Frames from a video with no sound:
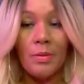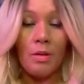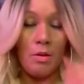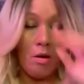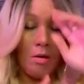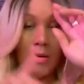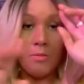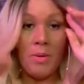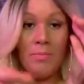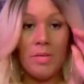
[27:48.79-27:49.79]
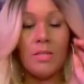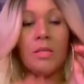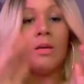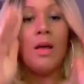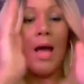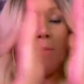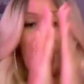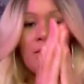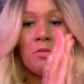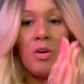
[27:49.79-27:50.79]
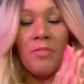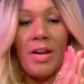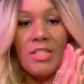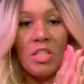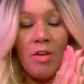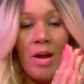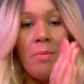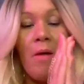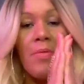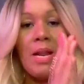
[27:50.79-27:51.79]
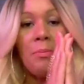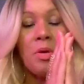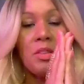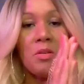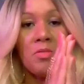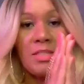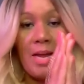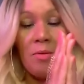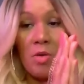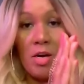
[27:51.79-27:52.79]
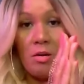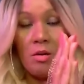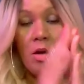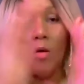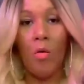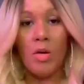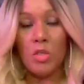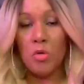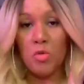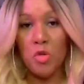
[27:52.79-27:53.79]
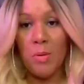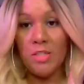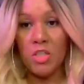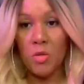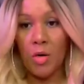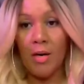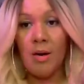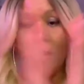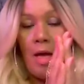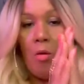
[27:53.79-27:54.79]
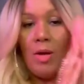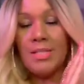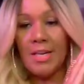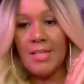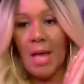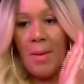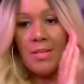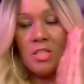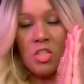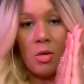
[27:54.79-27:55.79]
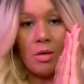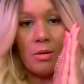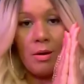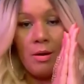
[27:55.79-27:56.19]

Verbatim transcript: Y'all, peep this. I make the reel for Instagram. Then I put the same reel on YouTube as a short, on TikTok as a short.